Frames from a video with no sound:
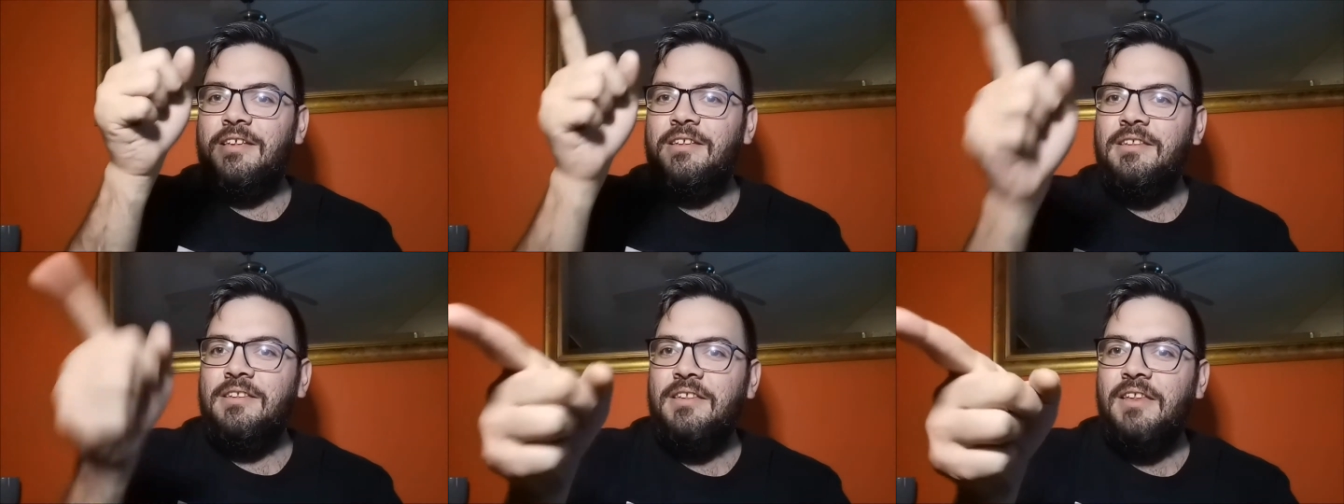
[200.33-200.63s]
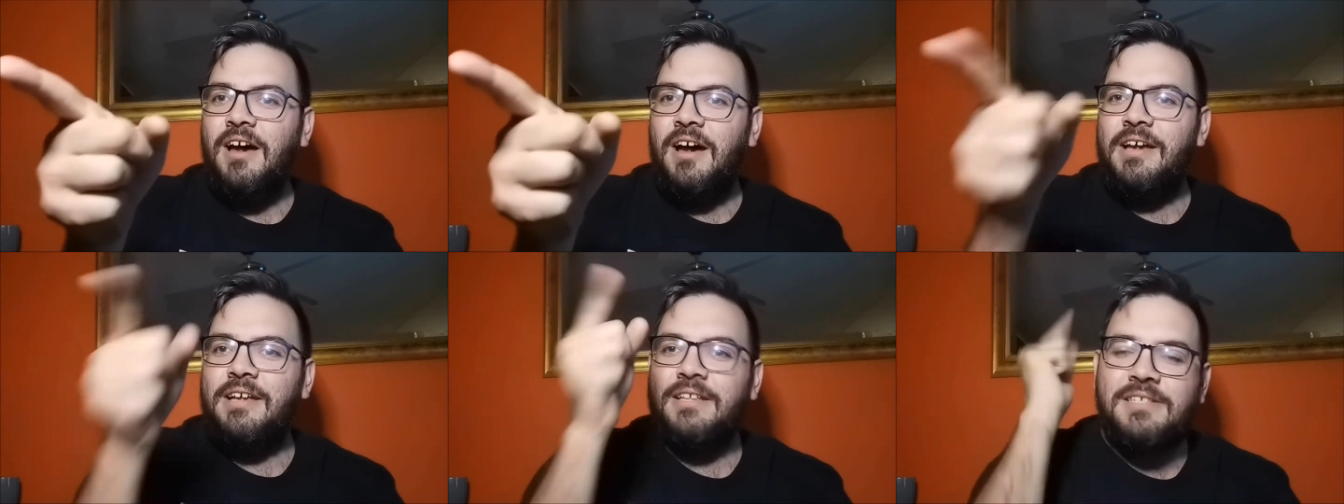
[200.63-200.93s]

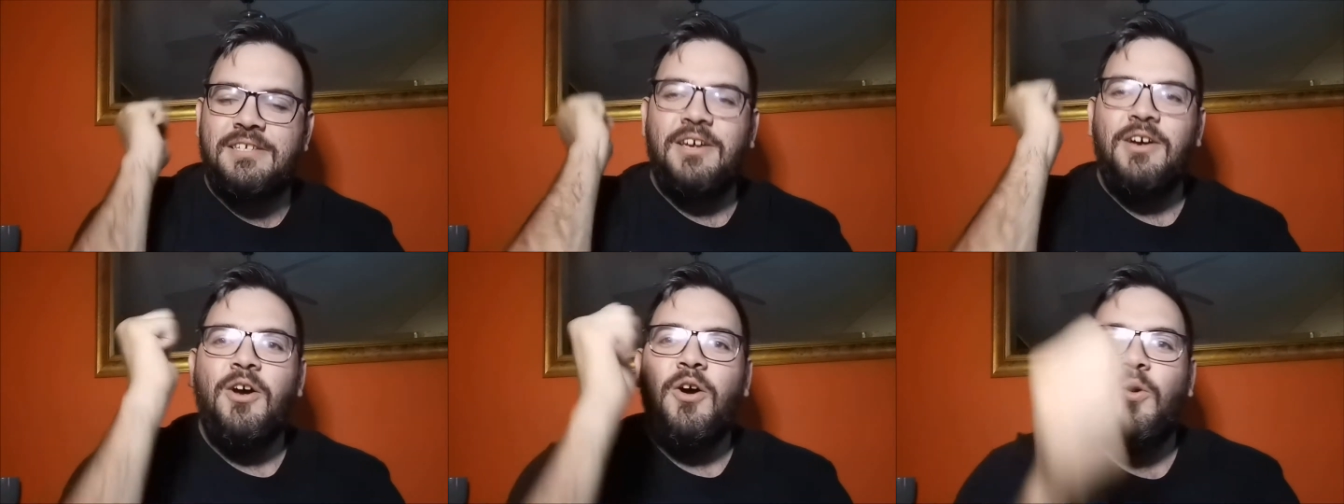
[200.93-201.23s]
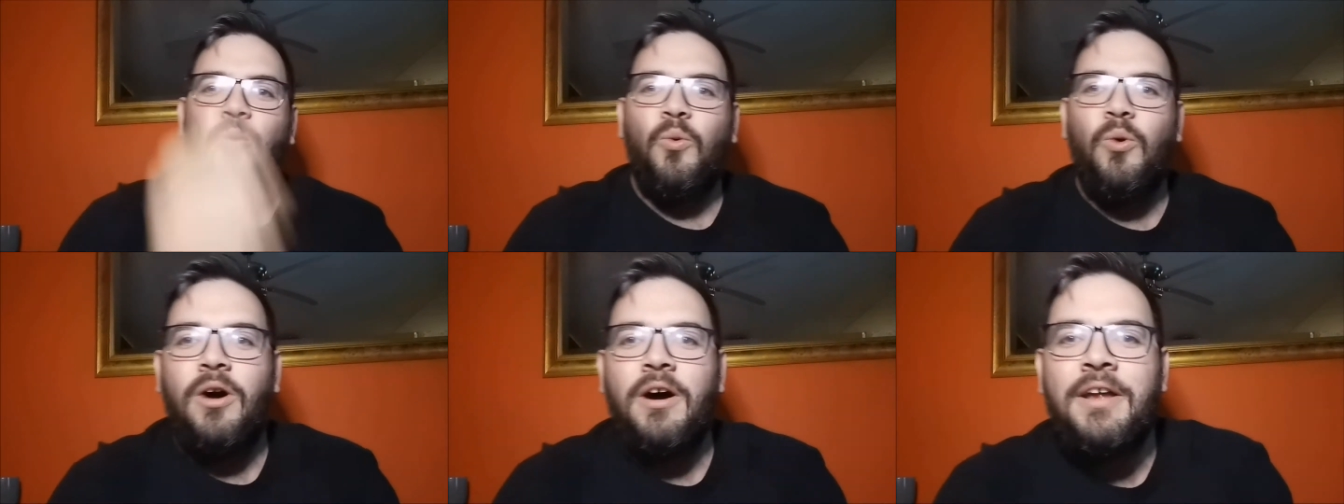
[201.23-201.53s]
Knight
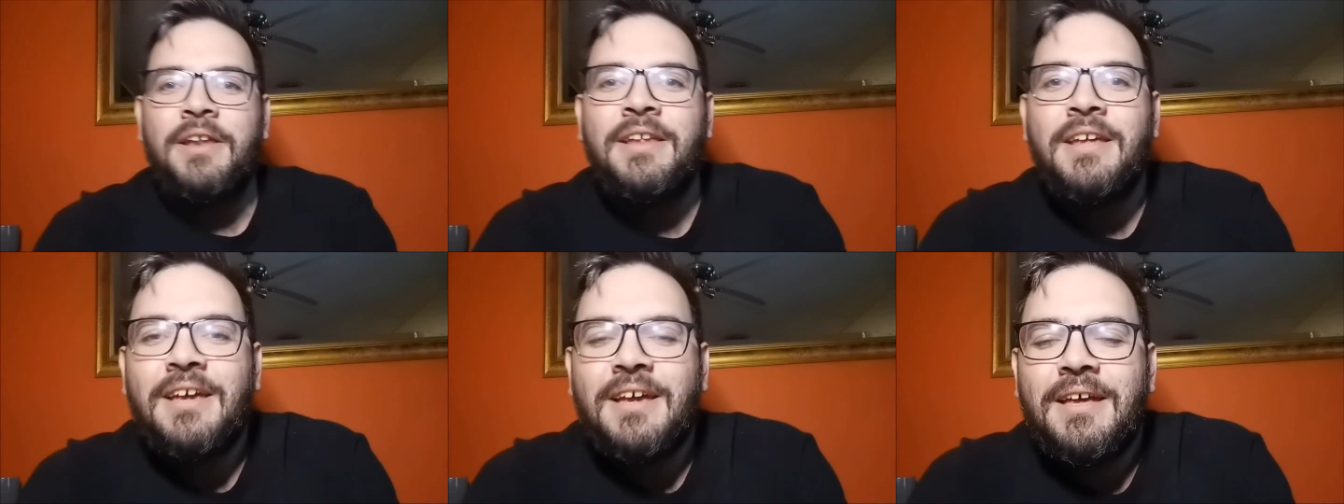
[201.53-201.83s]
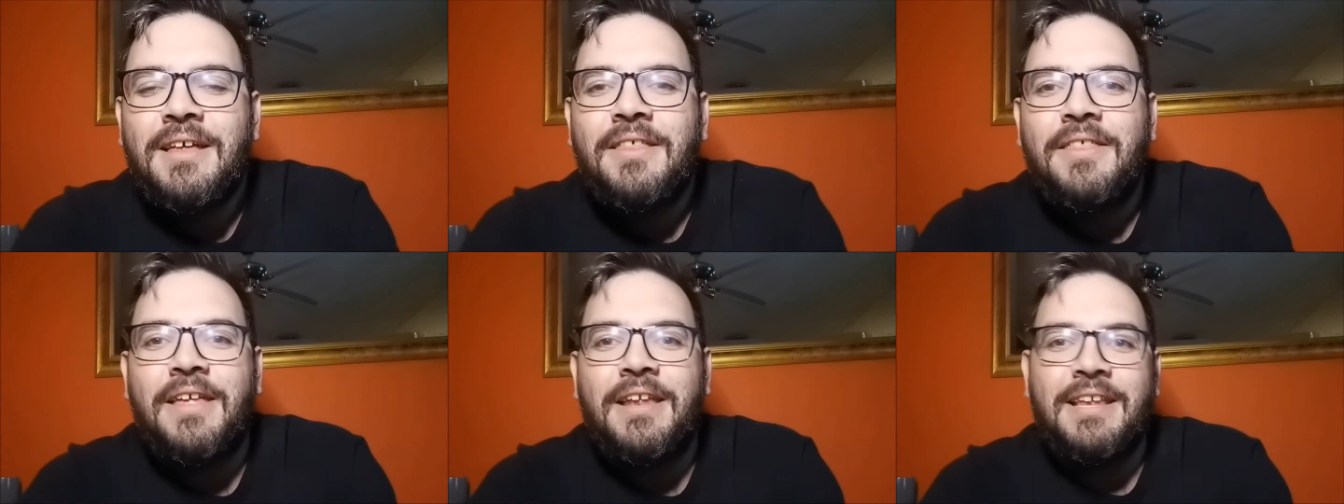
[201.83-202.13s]
won,
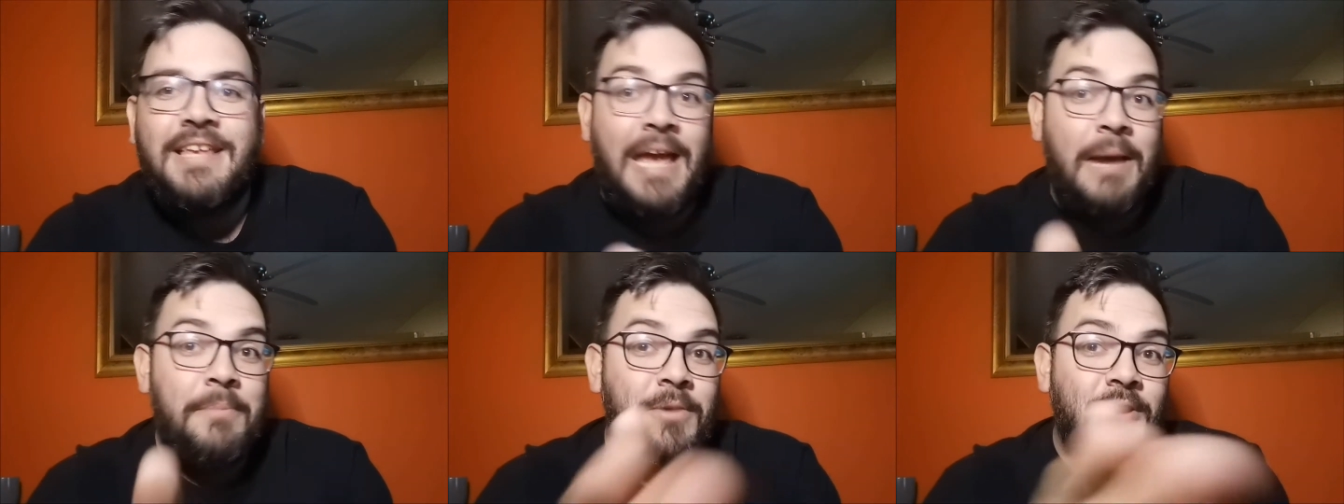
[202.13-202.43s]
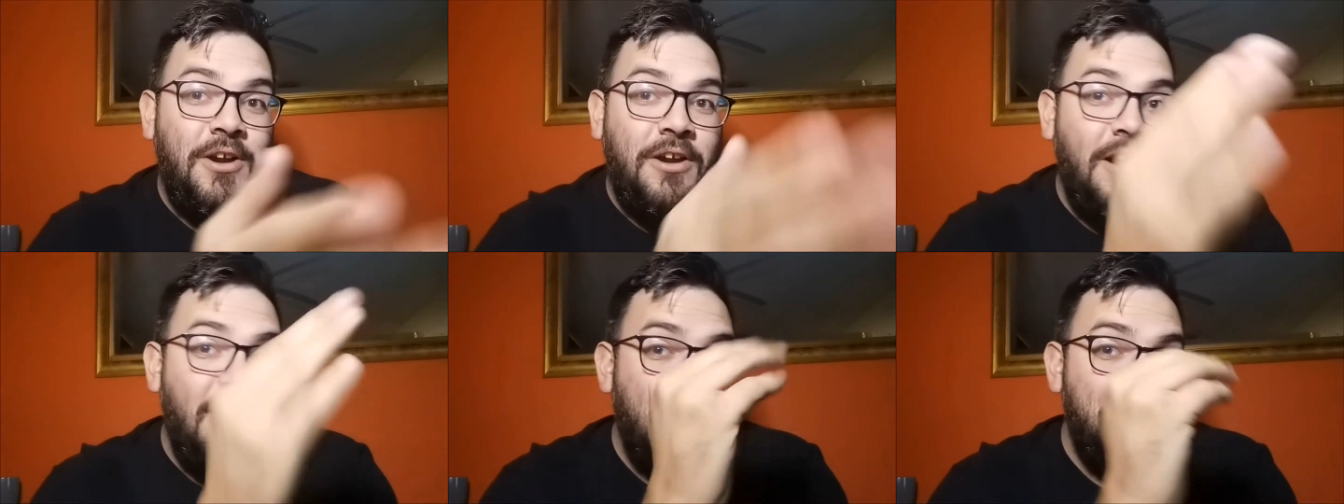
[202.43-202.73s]
then
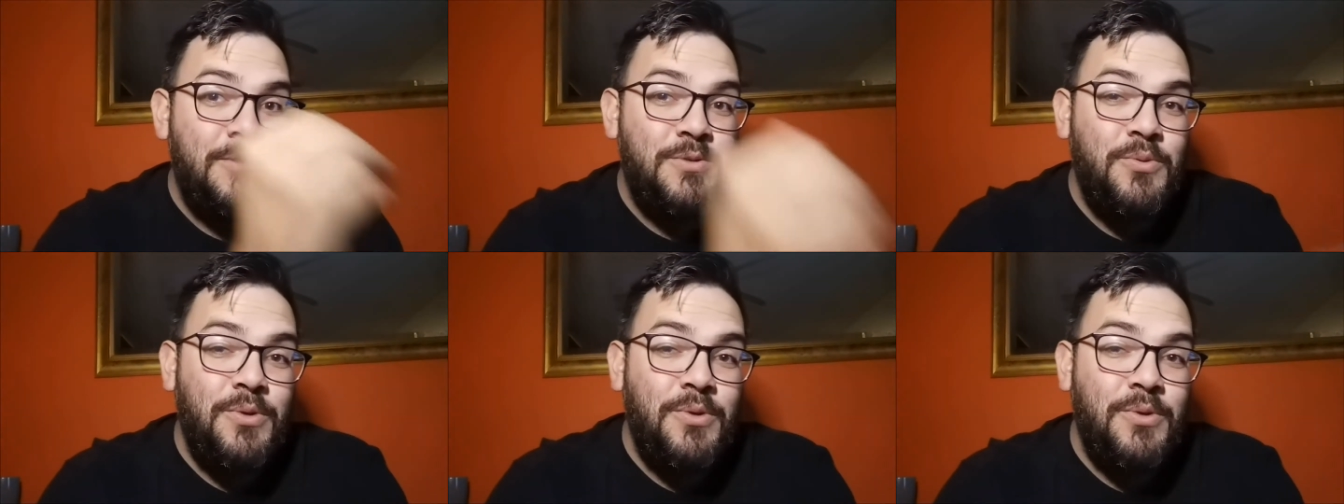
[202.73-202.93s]
Cameron Grimes